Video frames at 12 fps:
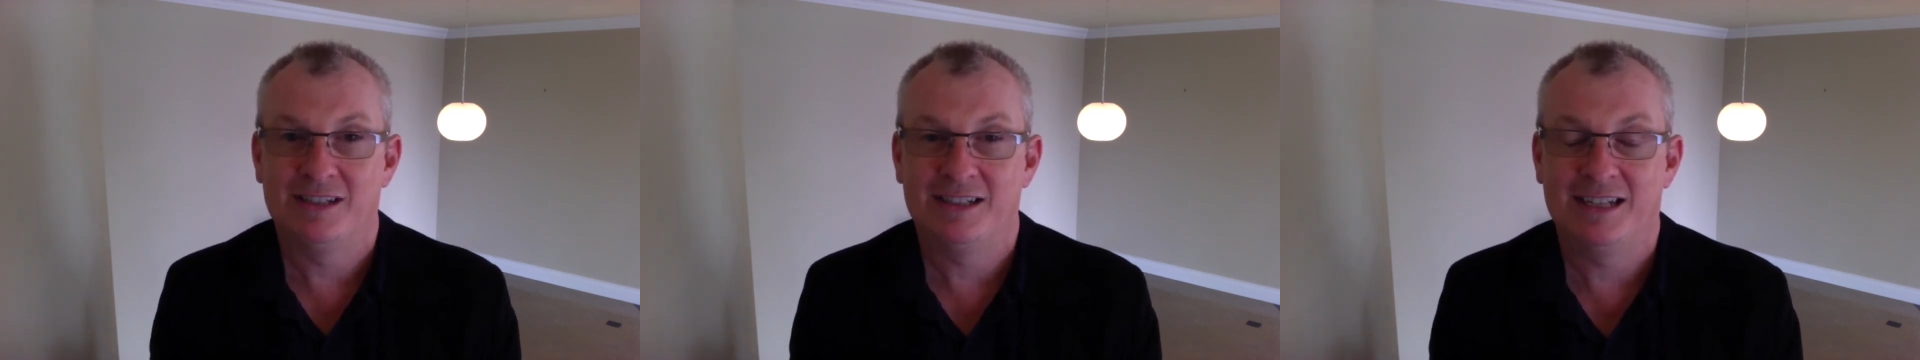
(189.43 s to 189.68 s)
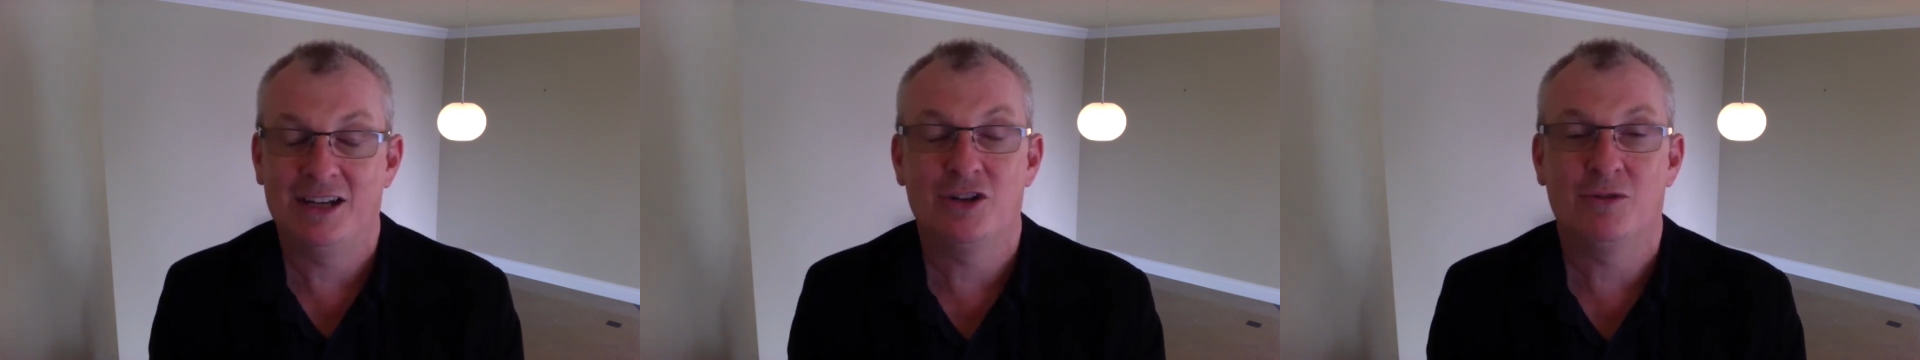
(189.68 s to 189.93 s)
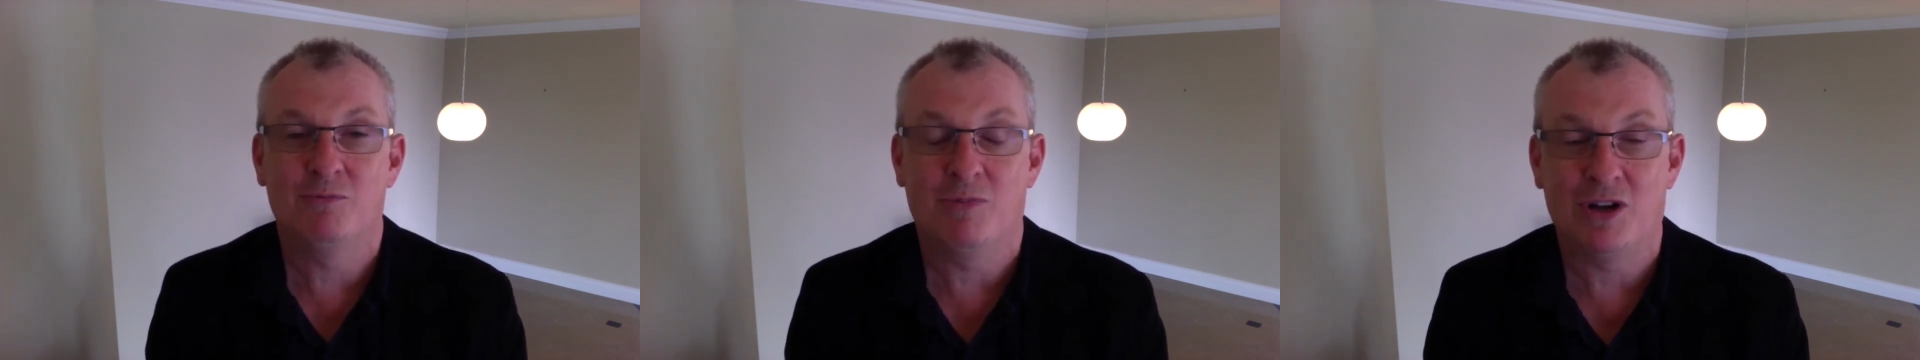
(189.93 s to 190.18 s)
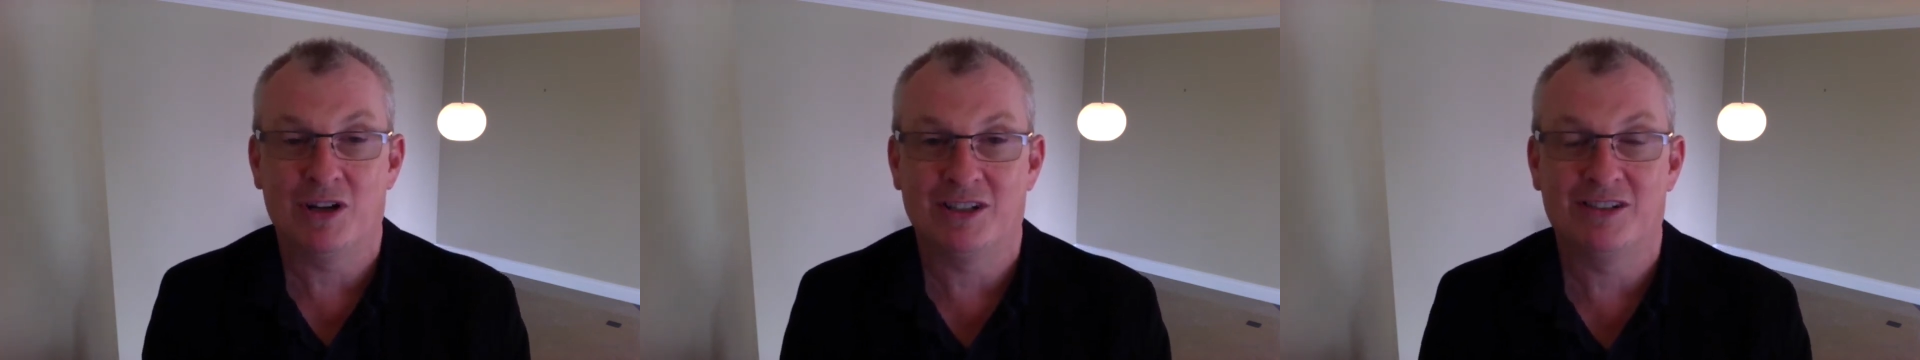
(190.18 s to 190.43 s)
get your
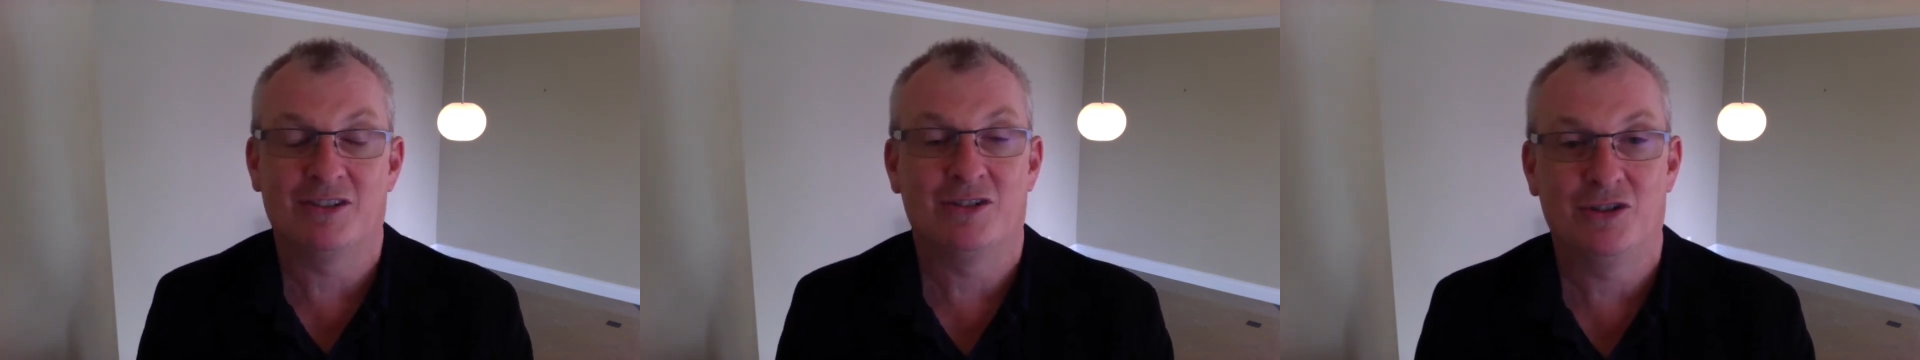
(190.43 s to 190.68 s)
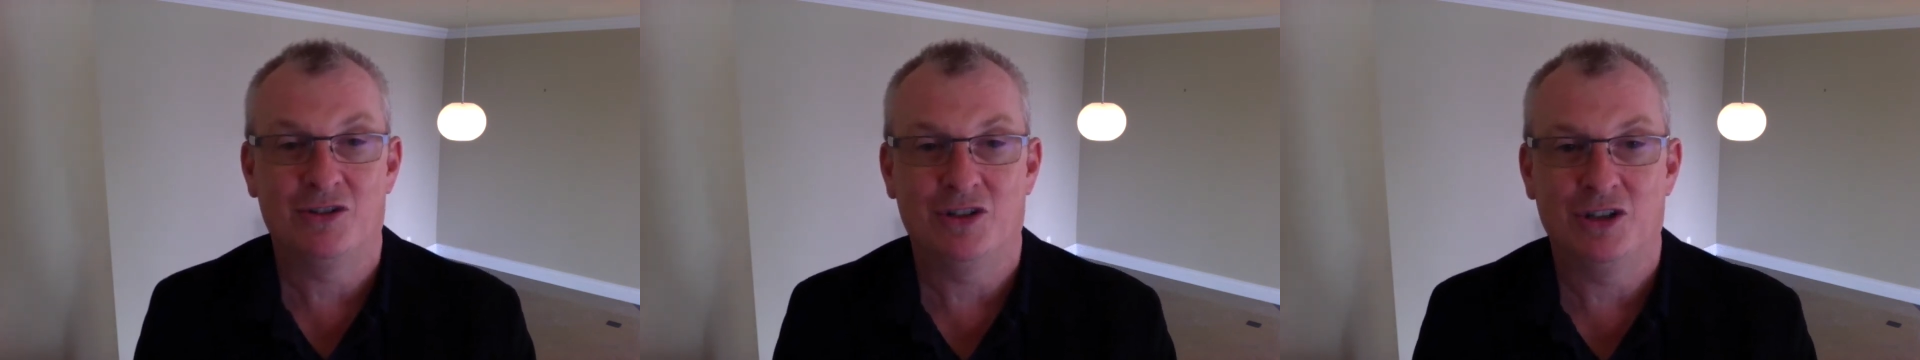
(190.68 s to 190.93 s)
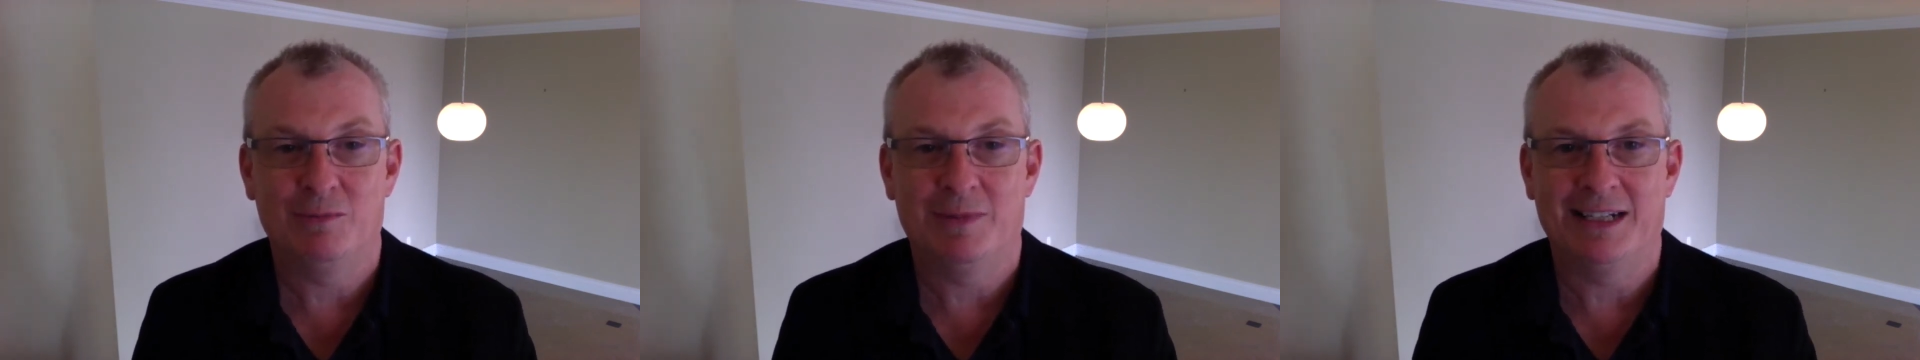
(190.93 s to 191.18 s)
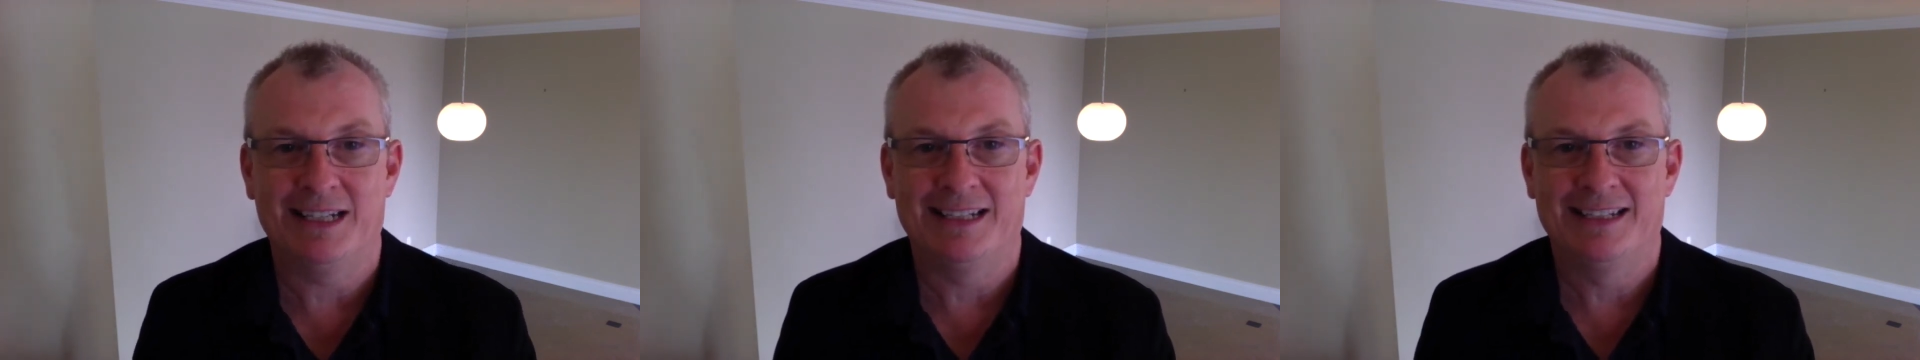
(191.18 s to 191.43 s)
blog to start earning your
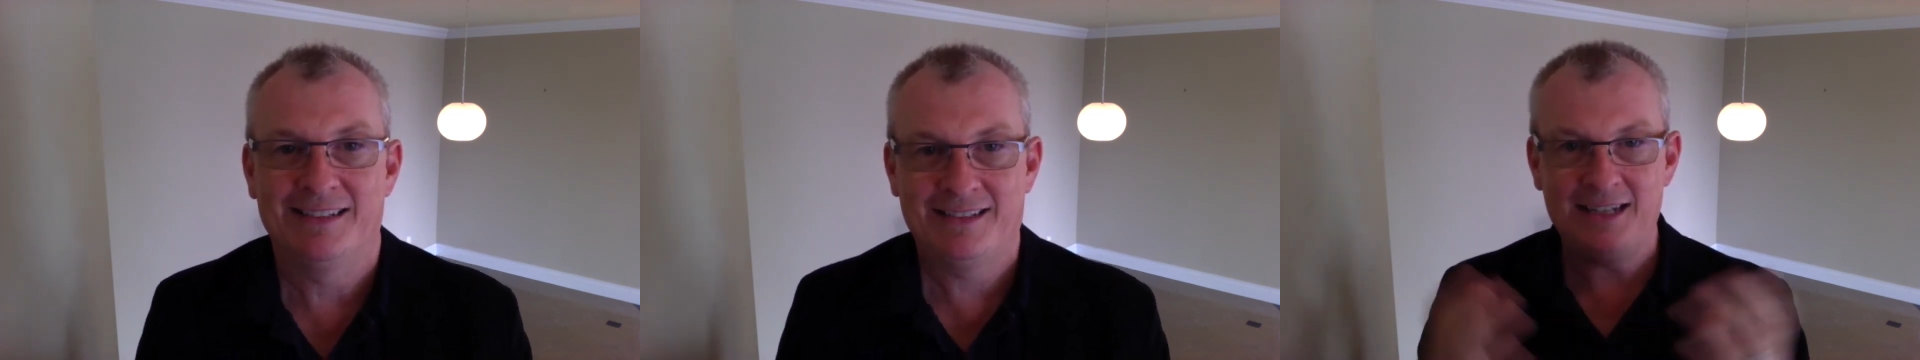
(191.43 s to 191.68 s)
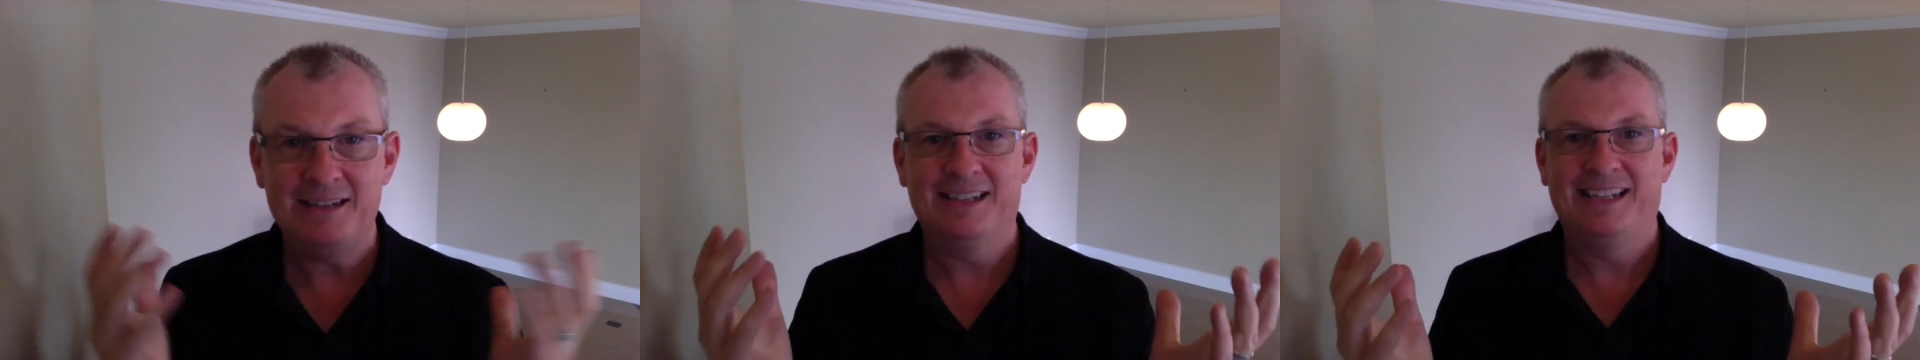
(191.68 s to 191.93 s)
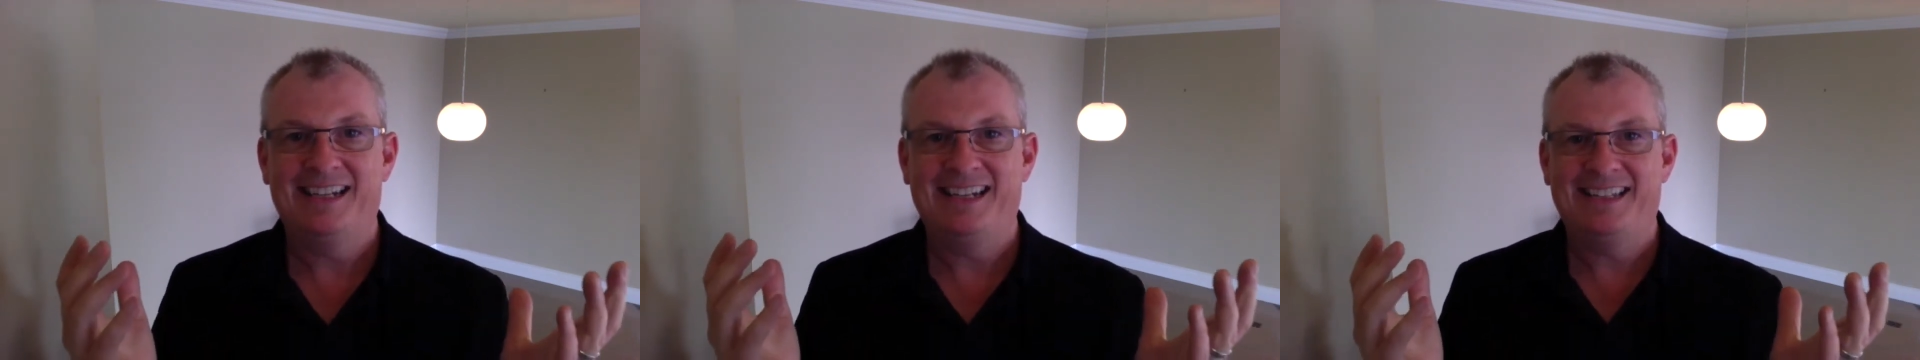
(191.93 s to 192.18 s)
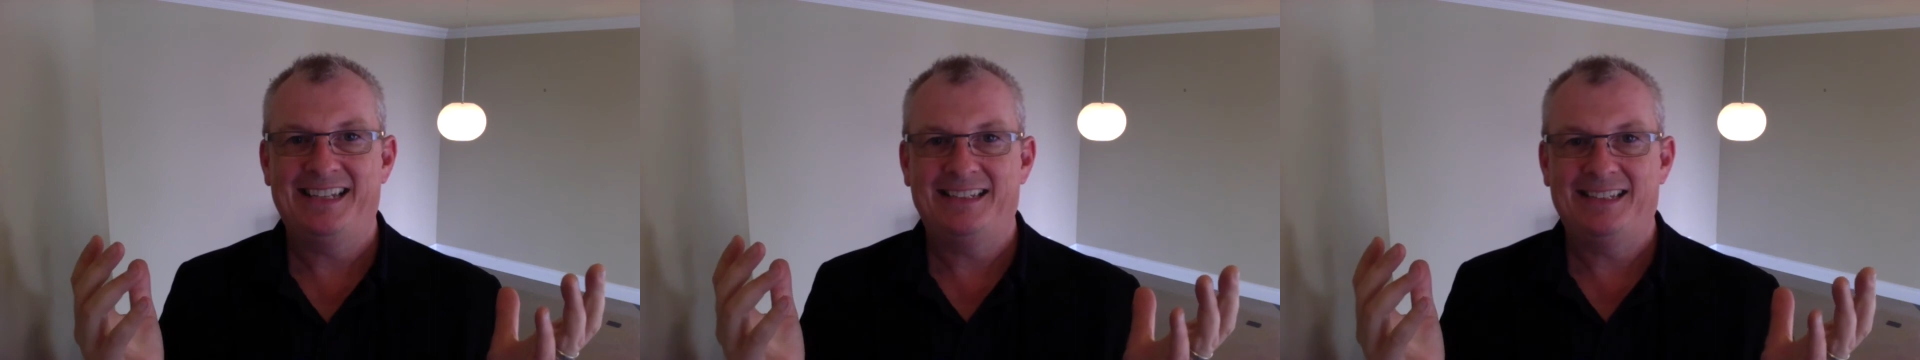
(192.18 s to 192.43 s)
money. See,
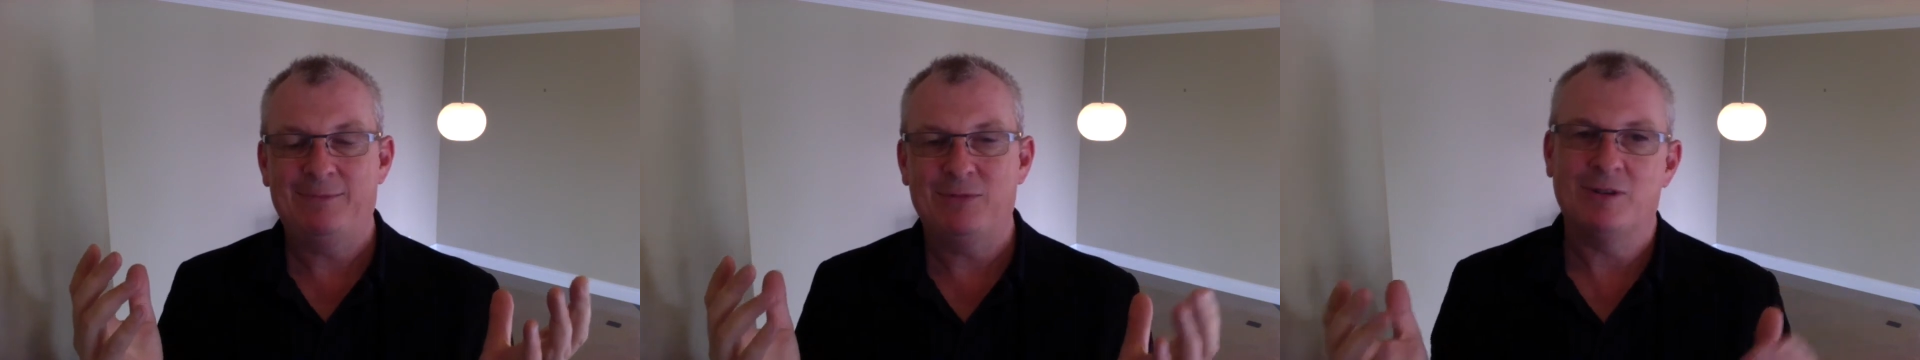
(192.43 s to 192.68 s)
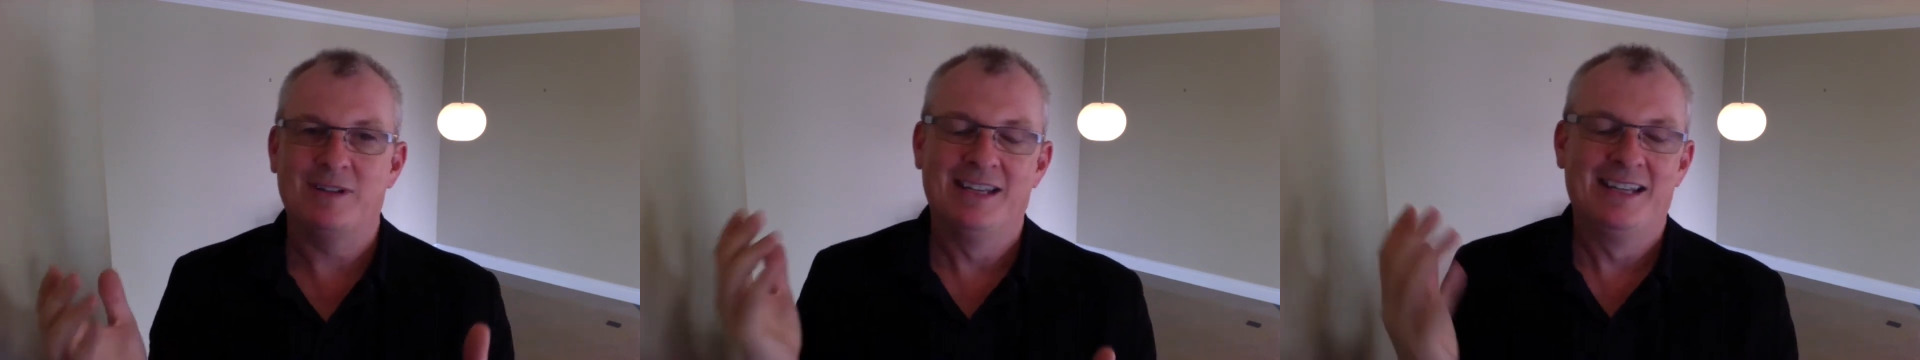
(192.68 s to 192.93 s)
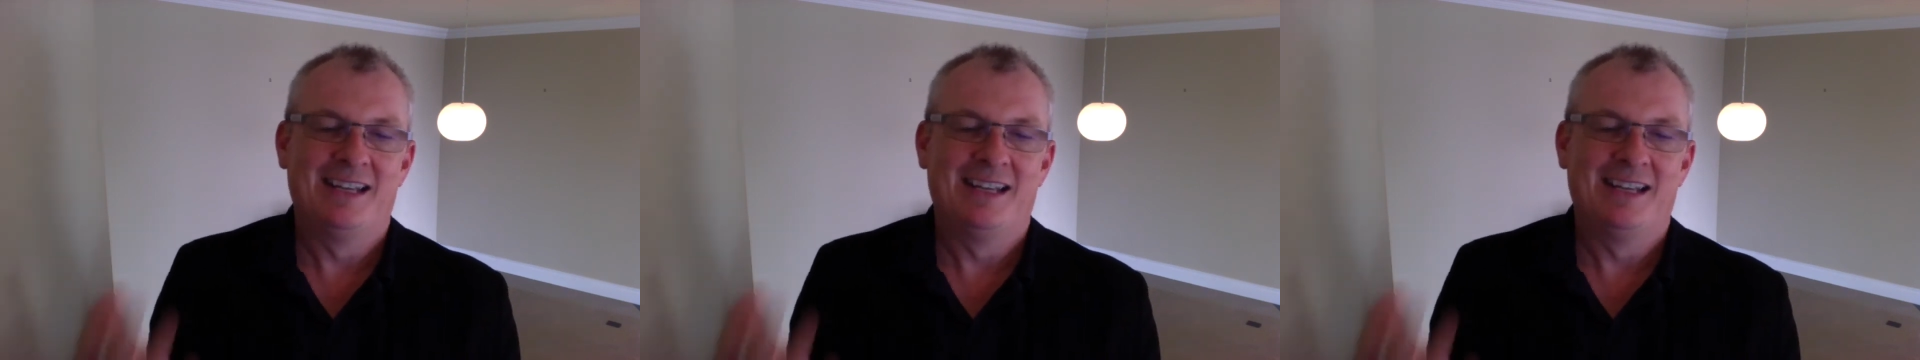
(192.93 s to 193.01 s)
it's that simple.